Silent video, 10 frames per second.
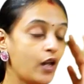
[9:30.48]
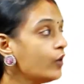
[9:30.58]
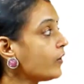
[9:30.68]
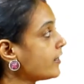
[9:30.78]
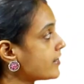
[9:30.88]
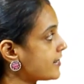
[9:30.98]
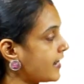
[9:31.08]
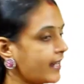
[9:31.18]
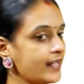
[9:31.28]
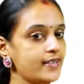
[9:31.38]
Look at the
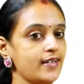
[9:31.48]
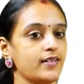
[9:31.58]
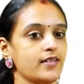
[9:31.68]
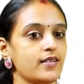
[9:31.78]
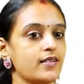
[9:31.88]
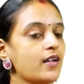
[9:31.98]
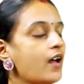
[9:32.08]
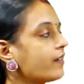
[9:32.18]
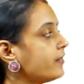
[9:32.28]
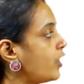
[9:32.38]
second sentence.
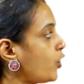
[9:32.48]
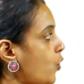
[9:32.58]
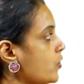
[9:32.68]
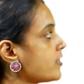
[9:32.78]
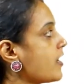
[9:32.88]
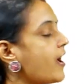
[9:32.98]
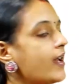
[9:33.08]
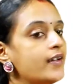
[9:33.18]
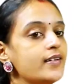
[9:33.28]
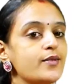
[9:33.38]
The rose
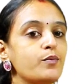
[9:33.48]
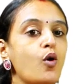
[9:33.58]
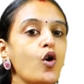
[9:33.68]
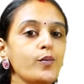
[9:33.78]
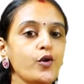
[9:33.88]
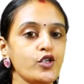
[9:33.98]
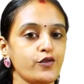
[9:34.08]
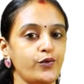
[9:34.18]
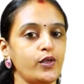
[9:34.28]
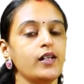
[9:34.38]
is more
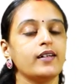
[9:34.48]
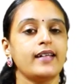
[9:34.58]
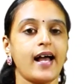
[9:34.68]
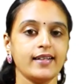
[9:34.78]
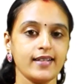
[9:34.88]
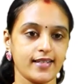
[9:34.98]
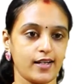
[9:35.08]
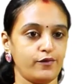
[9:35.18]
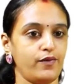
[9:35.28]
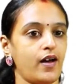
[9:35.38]
beautiful than the
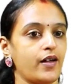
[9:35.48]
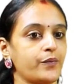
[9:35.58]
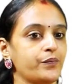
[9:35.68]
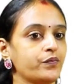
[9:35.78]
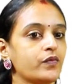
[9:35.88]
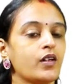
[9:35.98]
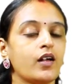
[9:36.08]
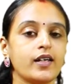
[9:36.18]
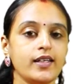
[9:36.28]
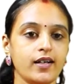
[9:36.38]
sunflower.
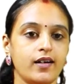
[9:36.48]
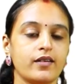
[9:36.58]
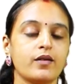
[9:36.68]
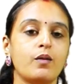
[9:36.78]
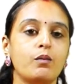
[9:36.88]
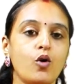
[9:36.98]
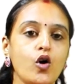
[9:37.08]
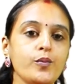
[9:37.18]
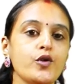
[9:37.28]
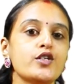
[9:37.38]
Here,
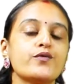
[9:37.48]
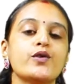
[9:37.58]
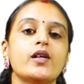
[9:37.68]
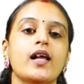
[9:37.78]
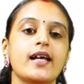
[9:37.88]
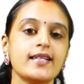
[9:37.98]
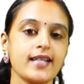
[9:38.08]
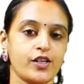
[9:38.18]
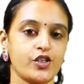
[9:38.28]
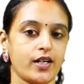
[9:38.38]
more beautiful is
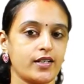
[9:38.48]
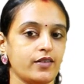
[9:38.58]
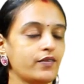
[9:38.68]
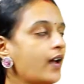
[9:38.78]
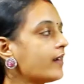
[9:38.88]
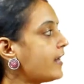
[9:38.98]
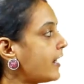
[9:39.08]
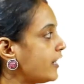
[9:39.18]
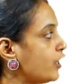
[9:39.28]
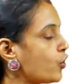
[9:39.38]
the adjective
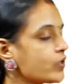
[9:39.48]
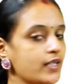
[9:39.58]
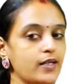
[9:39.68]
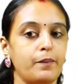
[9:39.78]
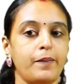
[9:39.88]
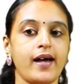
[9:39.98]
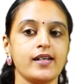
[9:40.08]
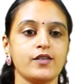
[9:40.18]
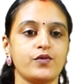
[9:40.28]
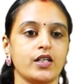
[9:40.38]
that denotes a
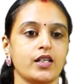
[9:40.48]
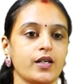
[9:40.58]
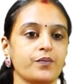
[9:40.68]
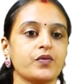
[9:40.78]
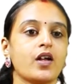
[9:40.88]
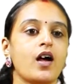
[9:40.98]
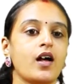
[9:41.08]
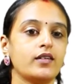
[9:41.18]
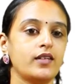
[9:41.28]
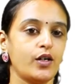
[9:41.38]
comparative degree.
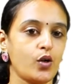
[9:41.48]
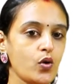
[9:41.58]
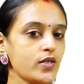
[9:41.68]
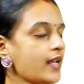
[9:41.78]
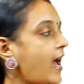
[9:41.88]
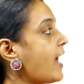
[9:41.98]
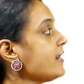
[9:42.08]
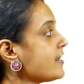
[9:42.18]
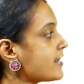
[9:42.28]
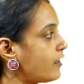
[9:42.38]
The rose
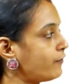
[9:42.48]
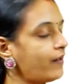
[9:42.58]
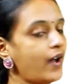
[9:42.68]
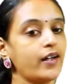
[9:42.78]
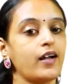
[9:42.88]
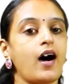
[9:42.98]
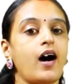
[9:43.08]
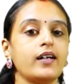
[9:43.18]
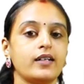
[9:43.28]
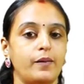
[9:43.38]
and the sunflower
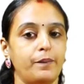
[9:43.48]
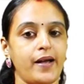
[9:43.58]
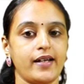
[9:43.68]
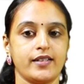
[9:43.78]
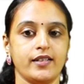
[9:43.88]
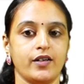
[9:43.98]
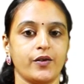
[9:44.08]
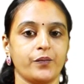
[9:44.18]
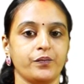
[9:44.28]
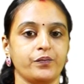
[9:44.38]
are compared here.